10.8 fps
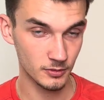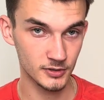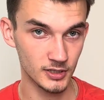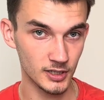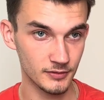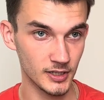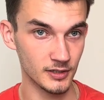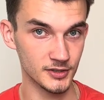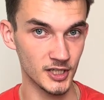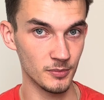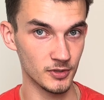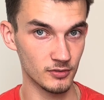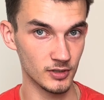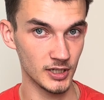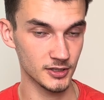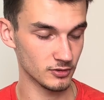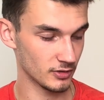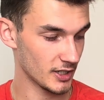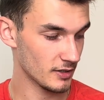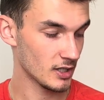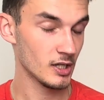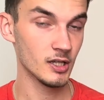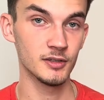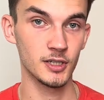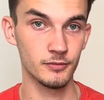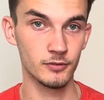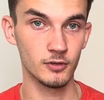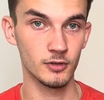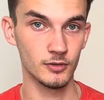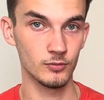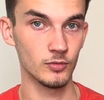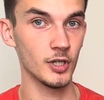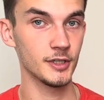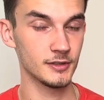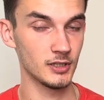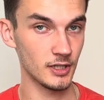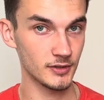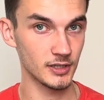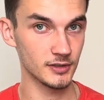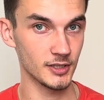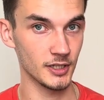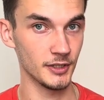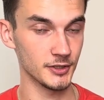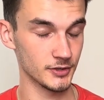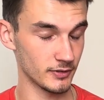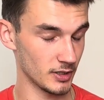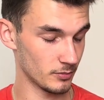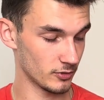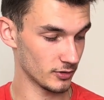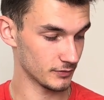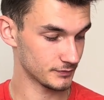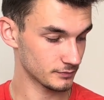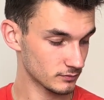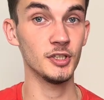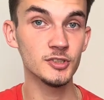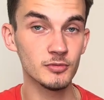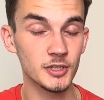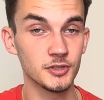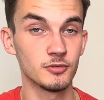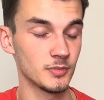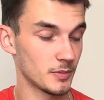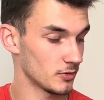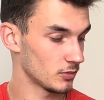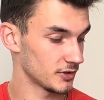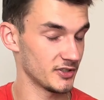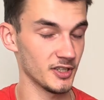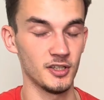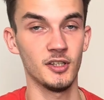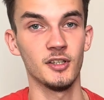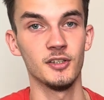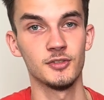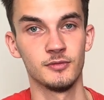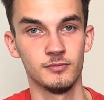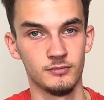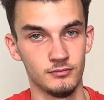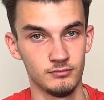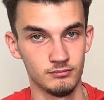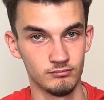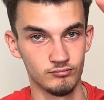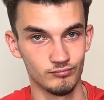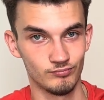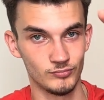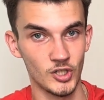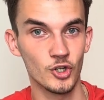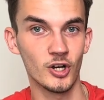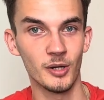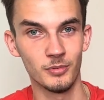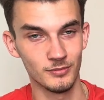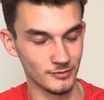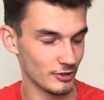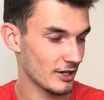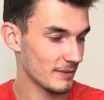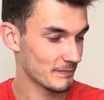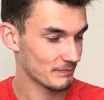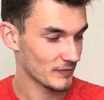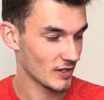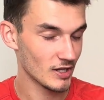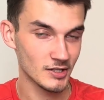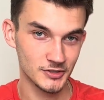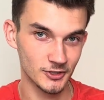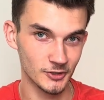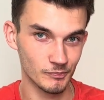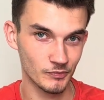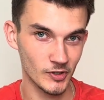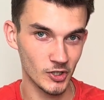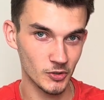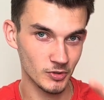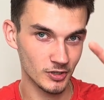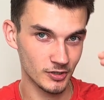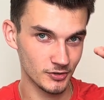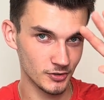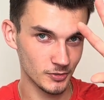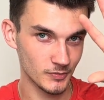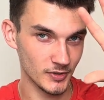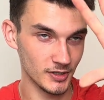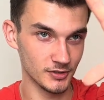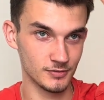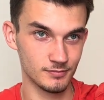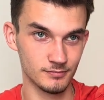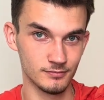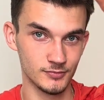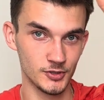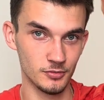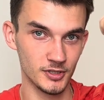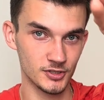with the left hand is keeping it relaxed, okay? Therefore, right left hand technique is very important. The easy way to remember what the technique is: a crab, okay? So all we're gonna do is do this